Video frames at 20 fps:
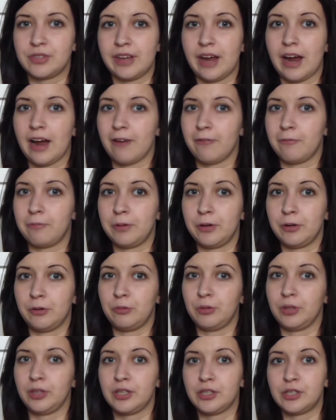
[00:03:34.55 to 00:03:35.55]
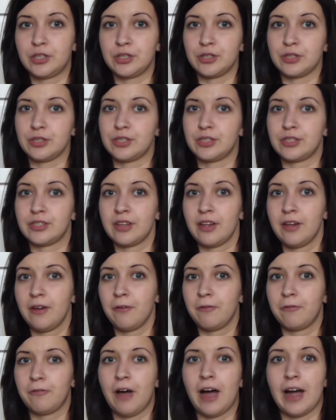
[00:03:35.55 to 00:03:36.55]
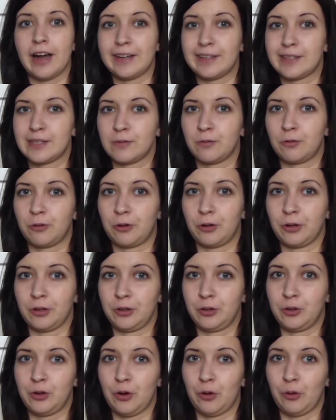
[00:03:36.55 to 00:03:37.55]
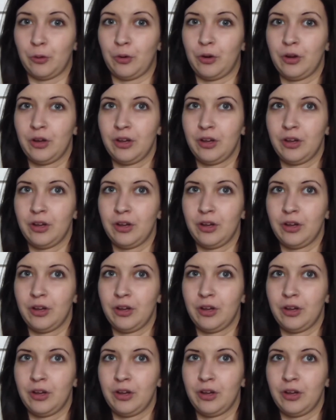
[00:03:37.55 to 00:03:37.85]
there have been religious fights for, you know,